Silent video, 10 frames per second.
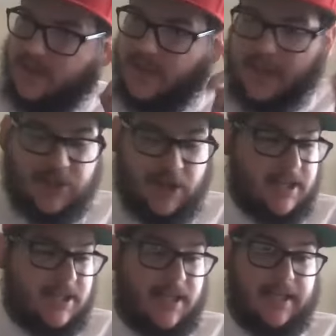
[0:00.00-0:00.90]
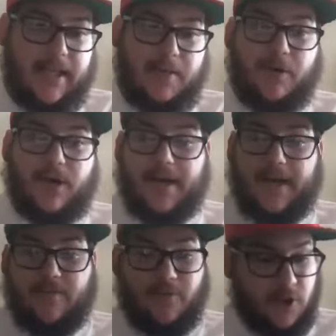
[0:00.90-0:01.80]
He tried to say that he put on
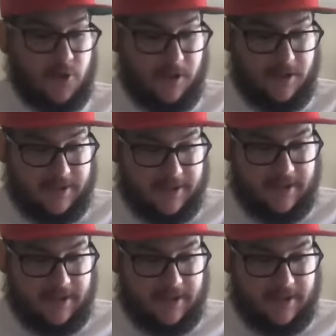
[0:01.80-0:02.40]
Air Force Ones.